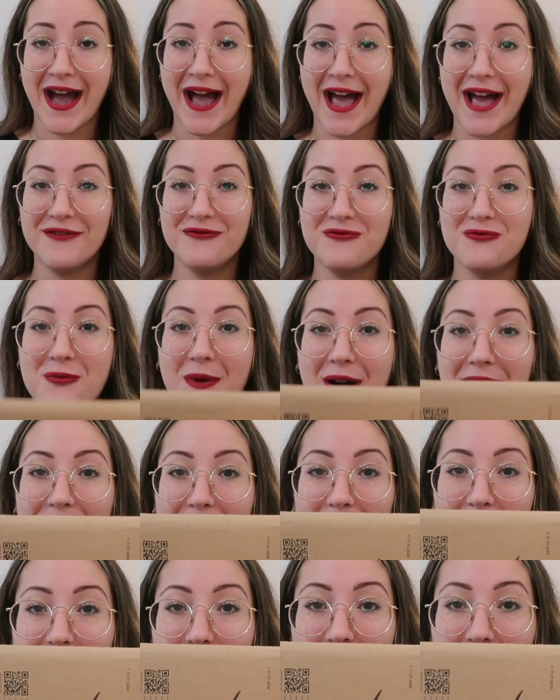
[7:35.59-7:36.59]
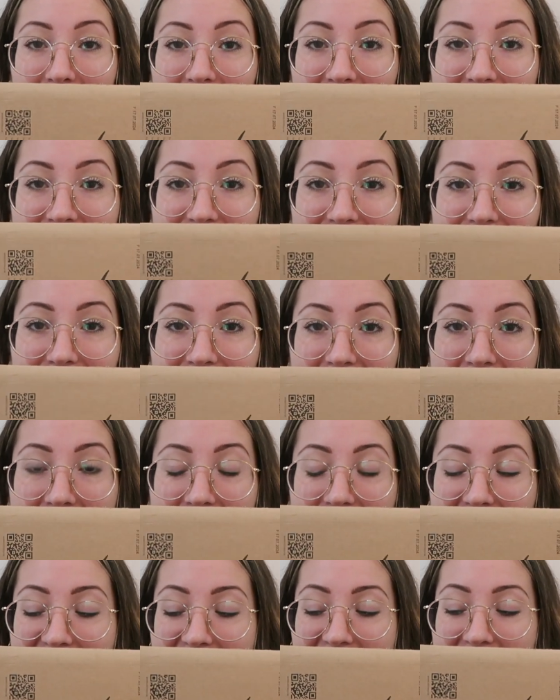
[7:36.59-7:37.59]
have one more parcel
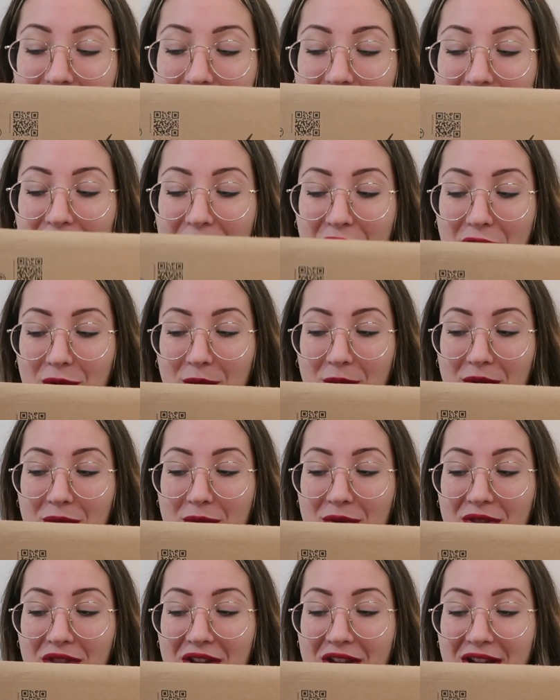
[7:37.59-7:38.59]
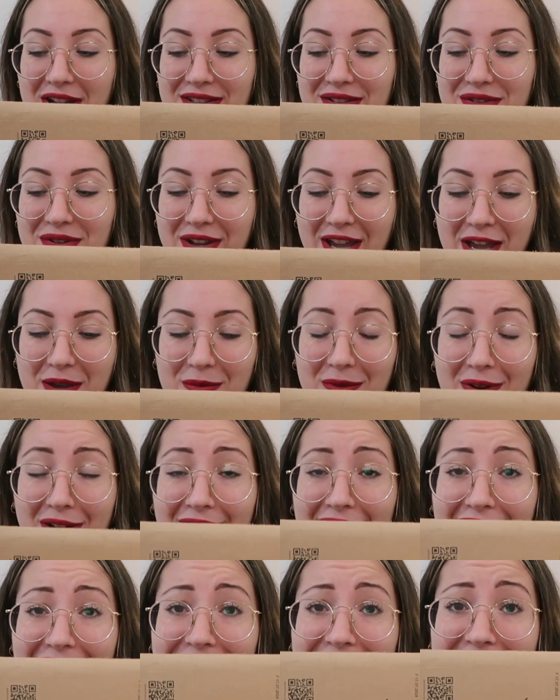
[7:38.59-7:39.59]
that I'm gonna open with you guys on
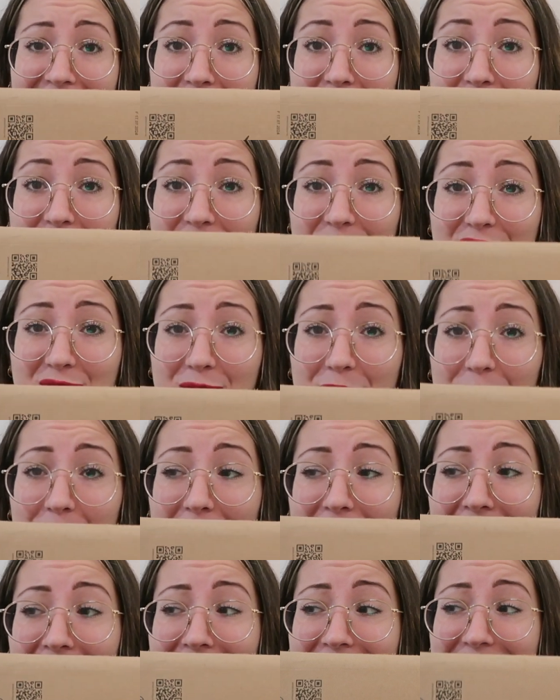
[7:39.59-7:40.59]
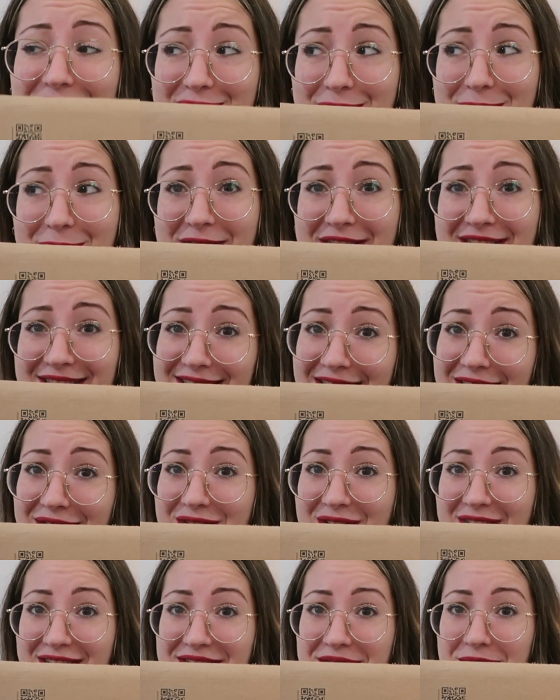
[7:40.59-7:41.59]
camera, and I'm super excited
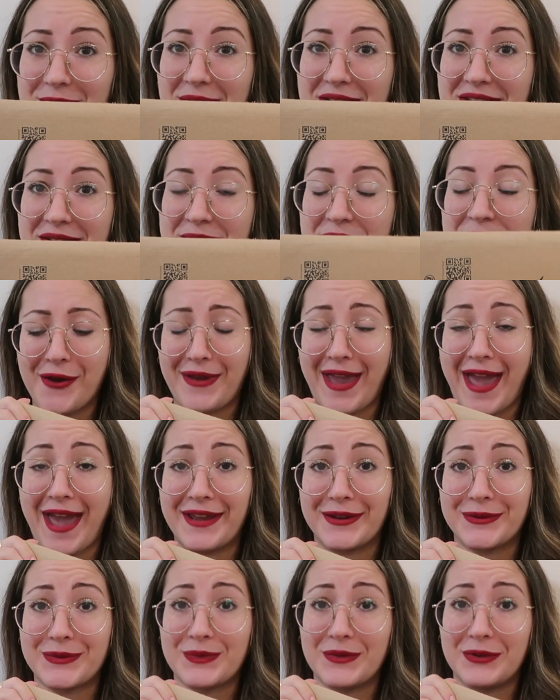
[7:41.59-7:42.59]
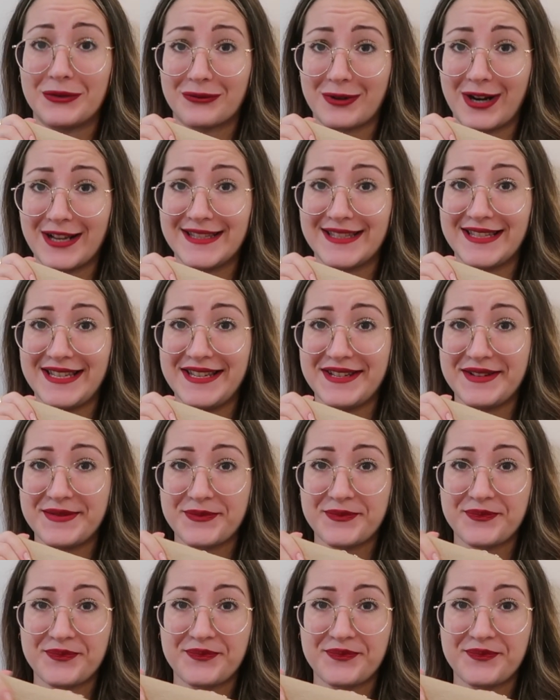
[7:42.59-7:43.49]
for this one. Okay, ready?